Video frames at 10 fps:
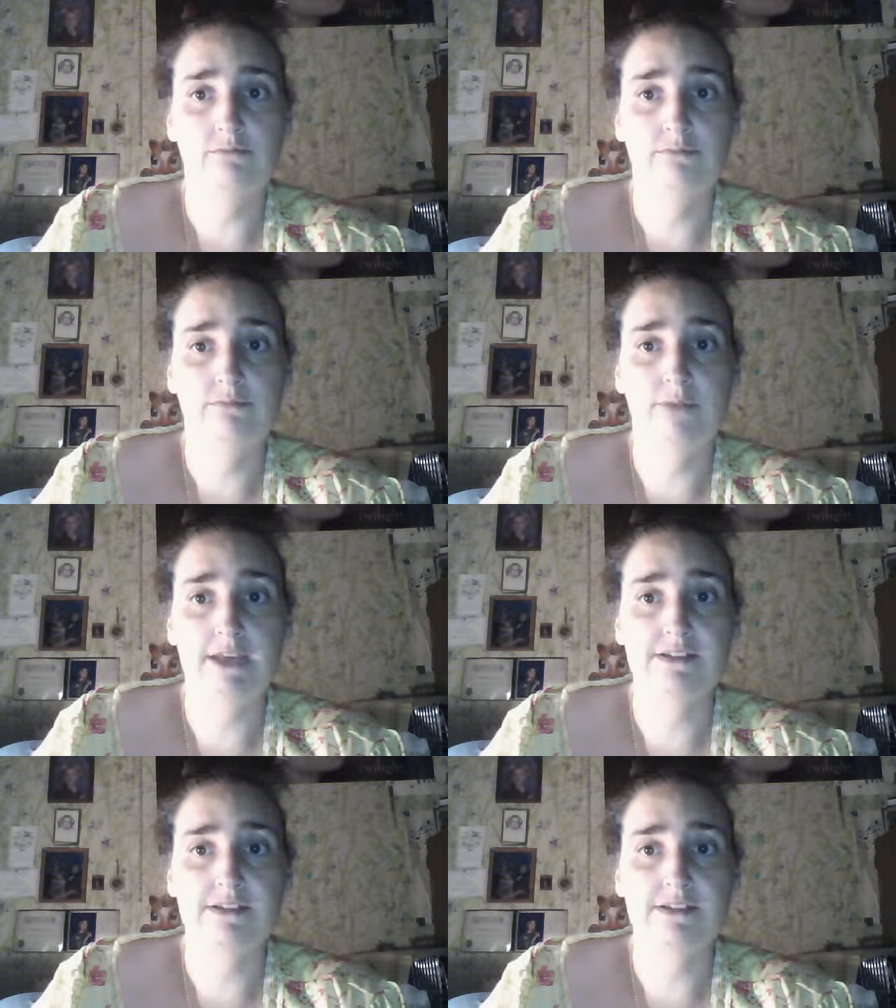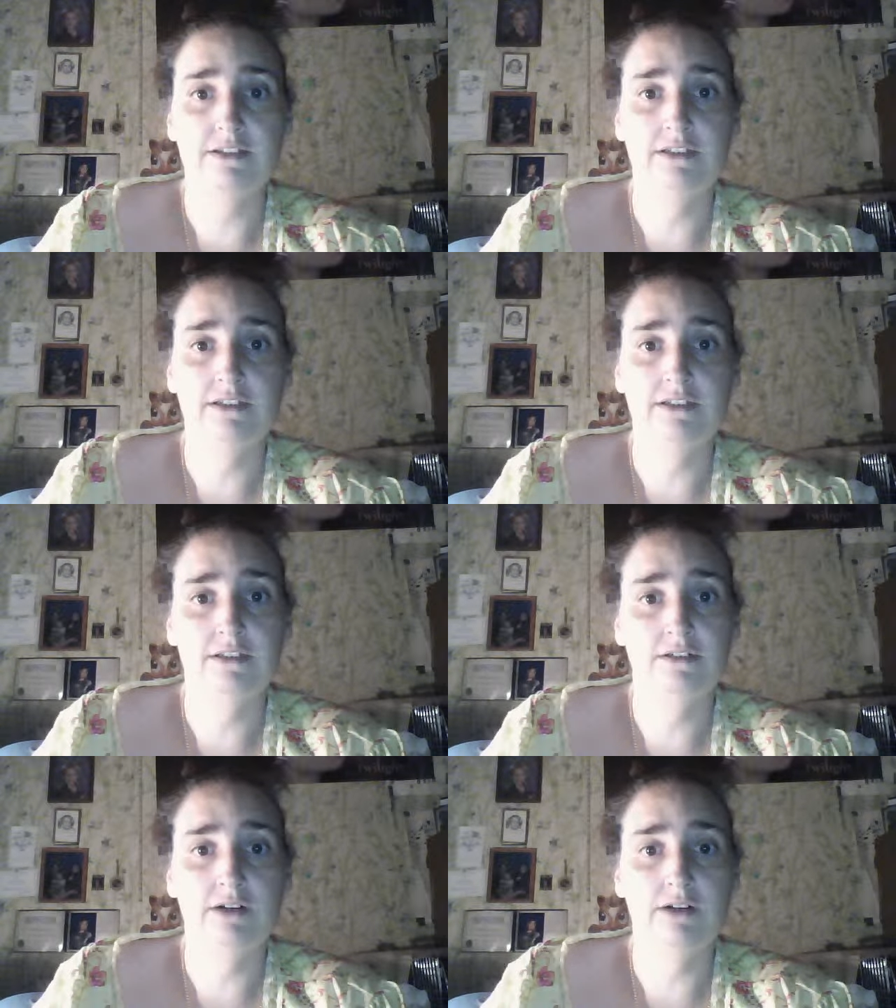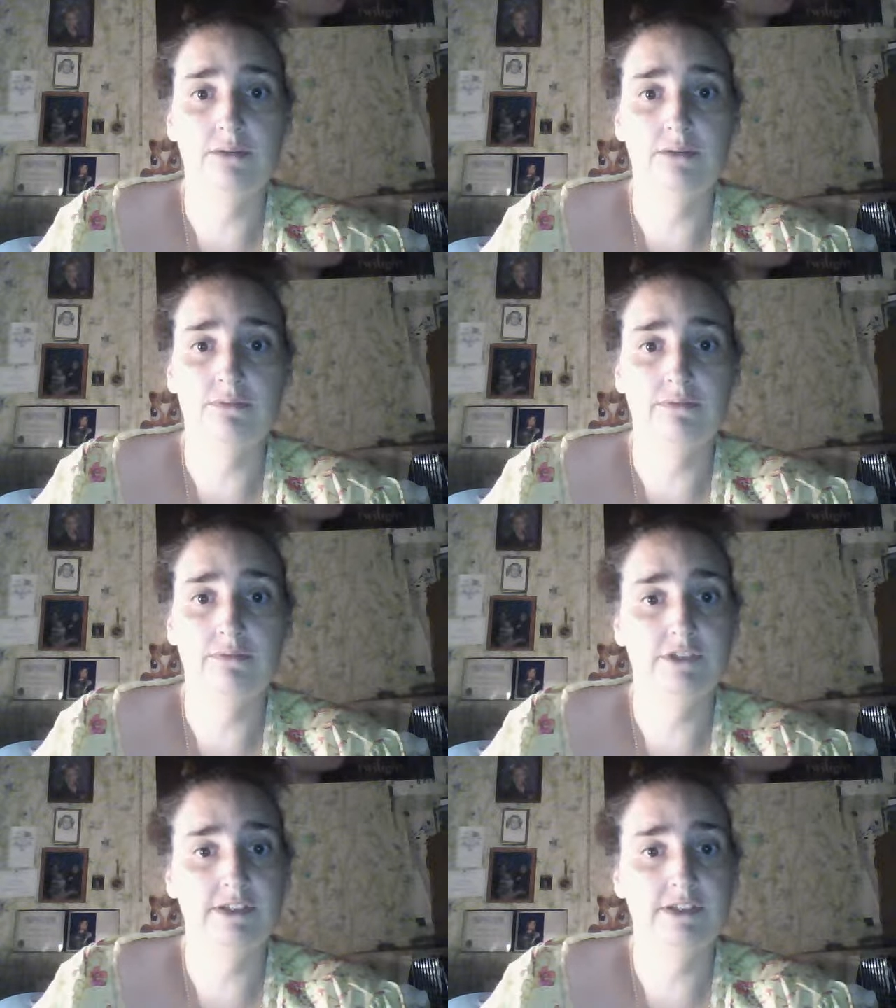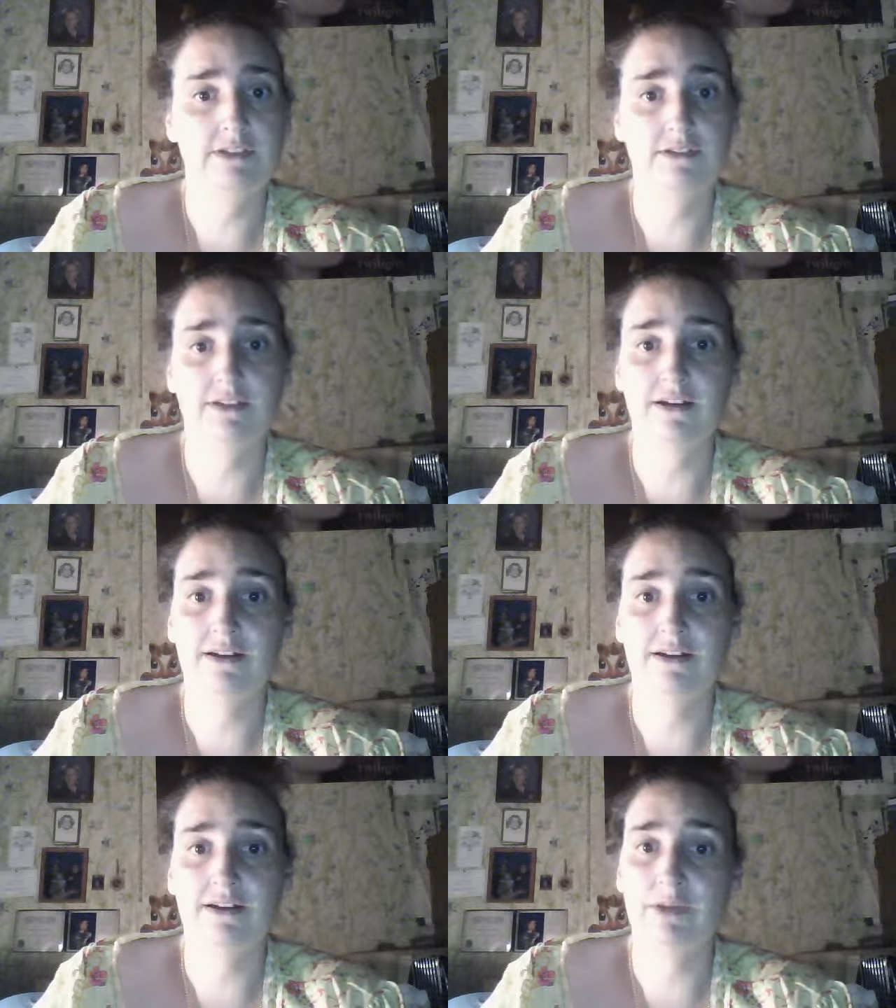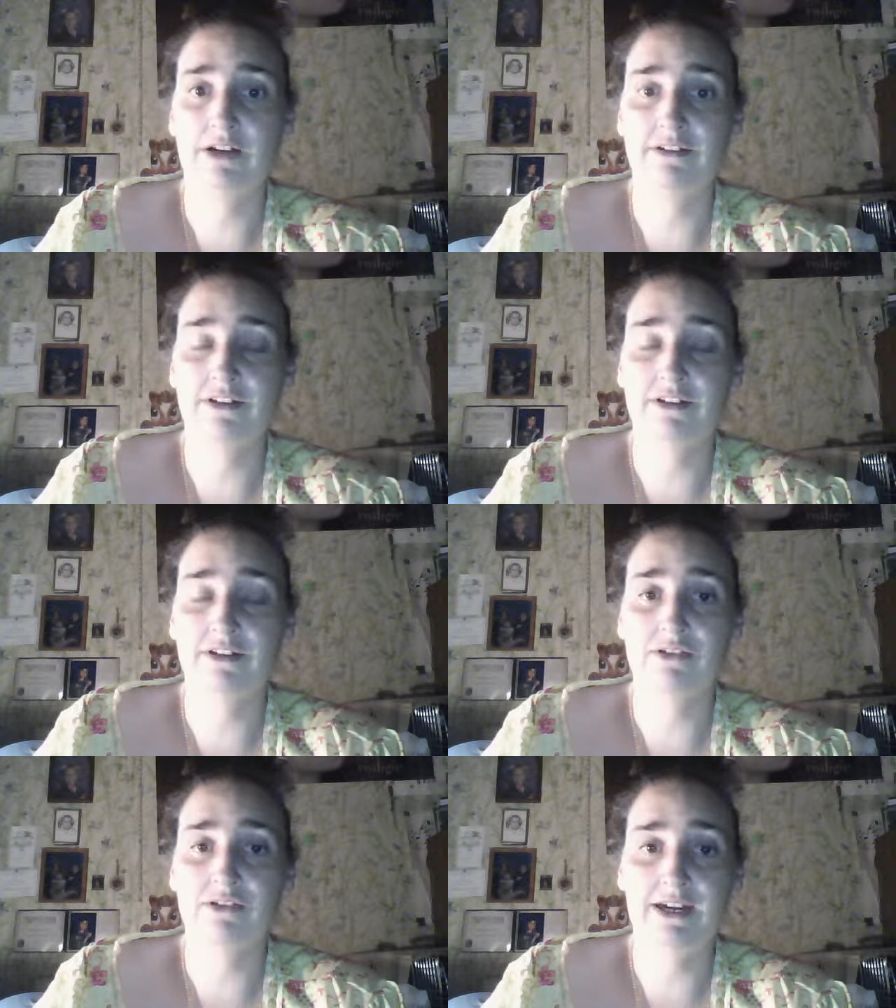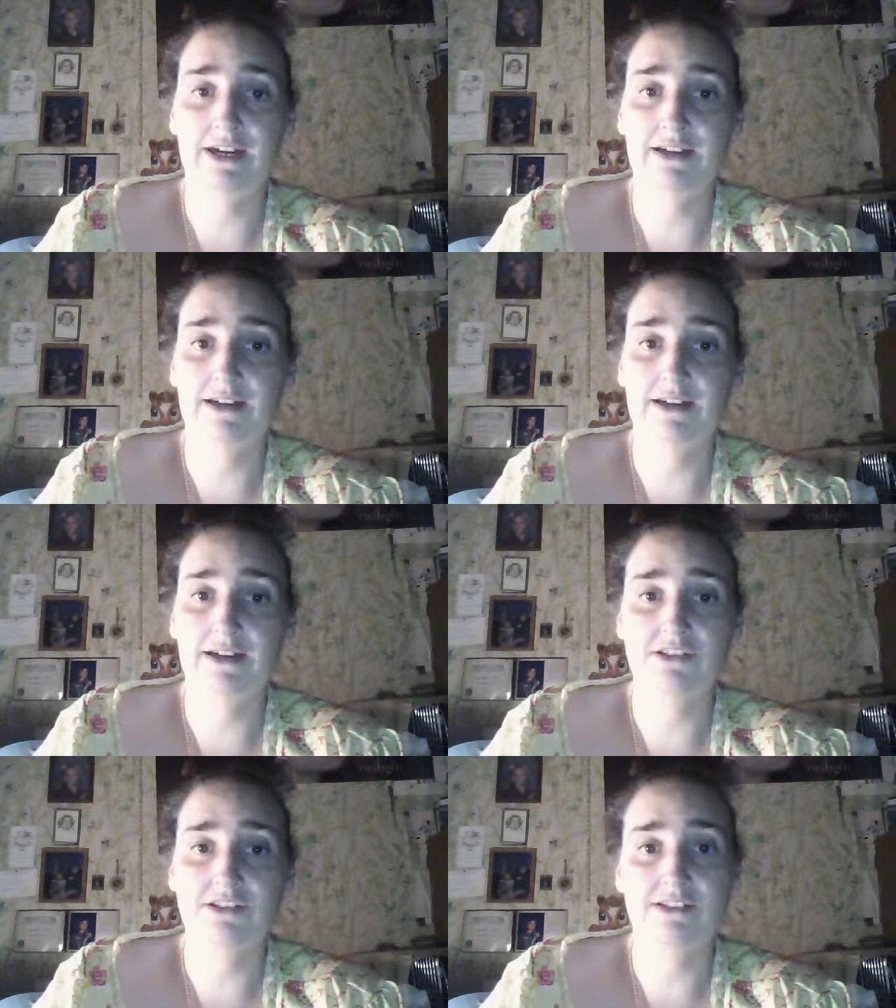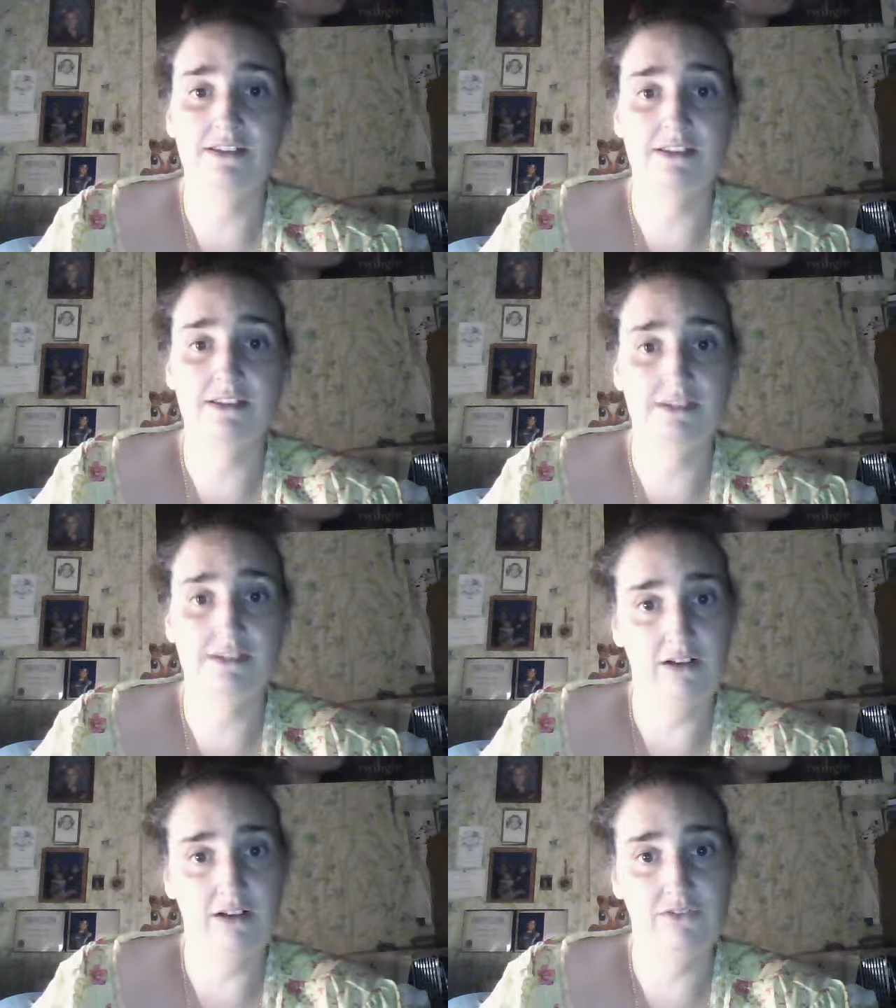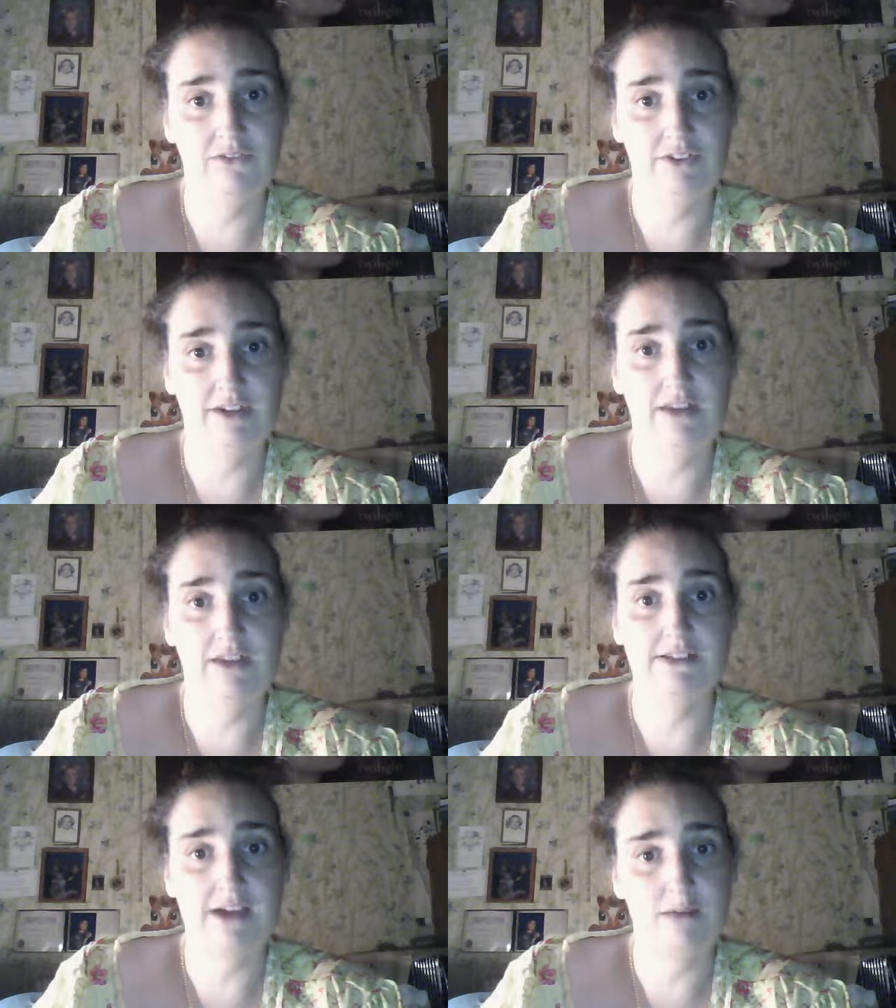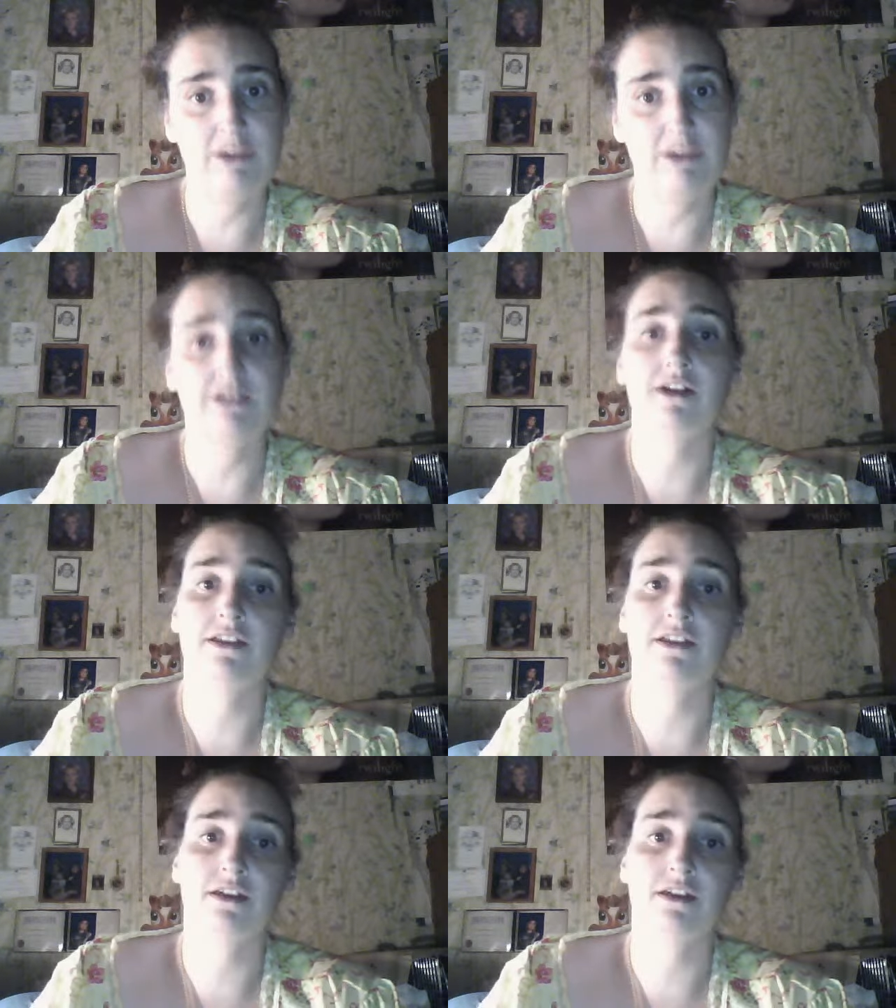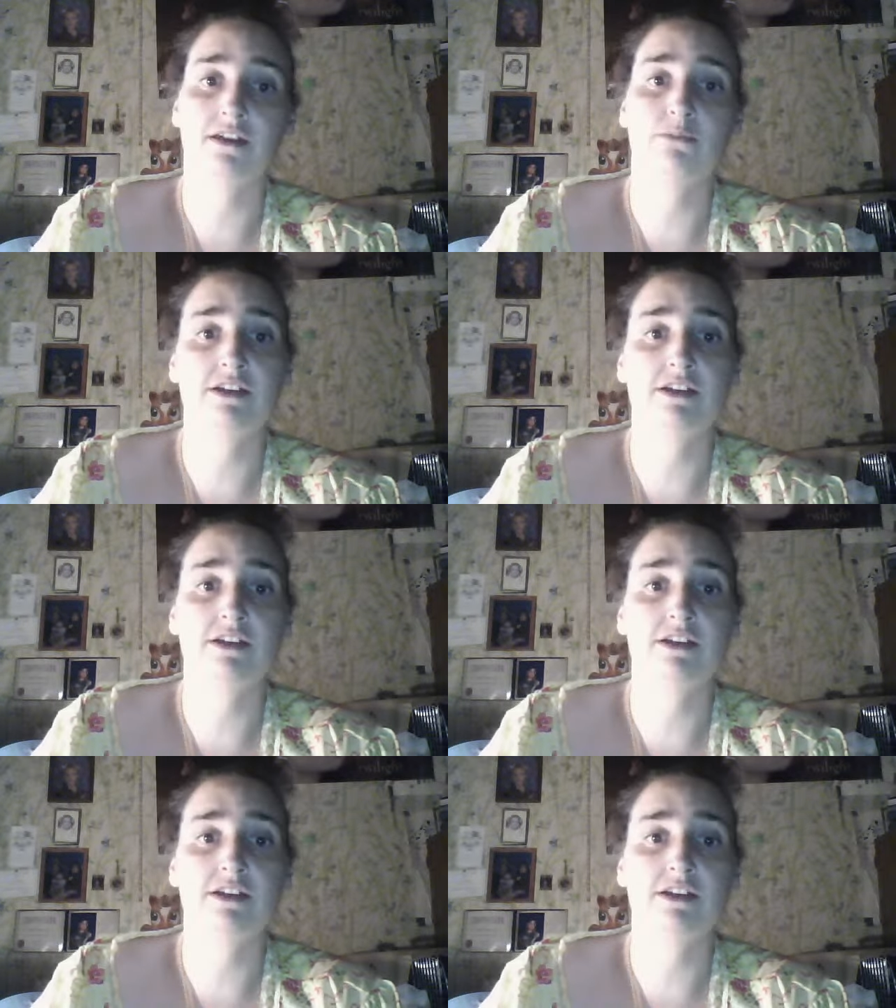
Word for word: basically, you know, I'm just the kind of parent that goes, okay, let's just get this solved now that it's happened, kind of thing. Because